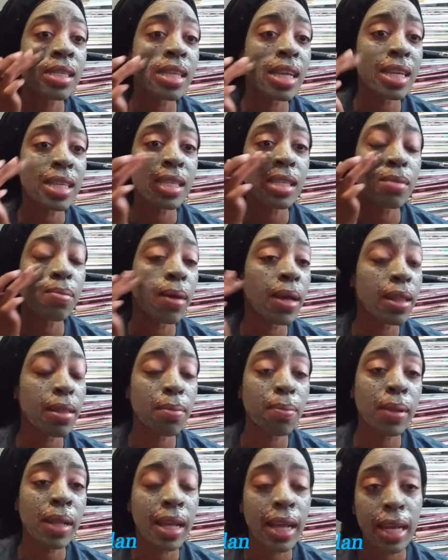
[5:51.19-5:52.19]

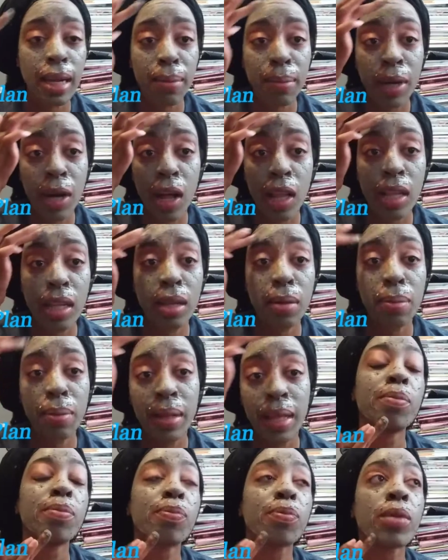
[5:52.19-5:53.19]
6-month plan. I'm gonna call it a
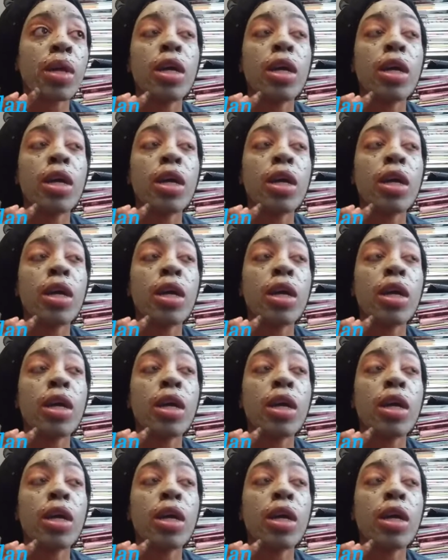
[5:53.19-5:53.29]
plan.